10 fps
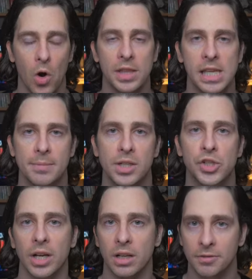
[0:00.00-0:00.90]
on the image
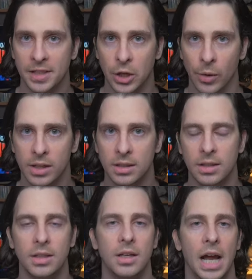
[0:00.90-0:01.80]
and configure it.
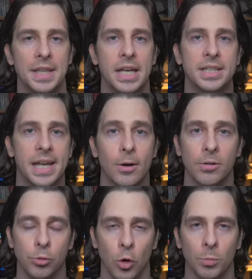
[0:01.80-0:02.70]
And then
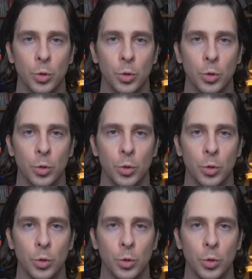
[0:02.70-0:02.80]
Terraform,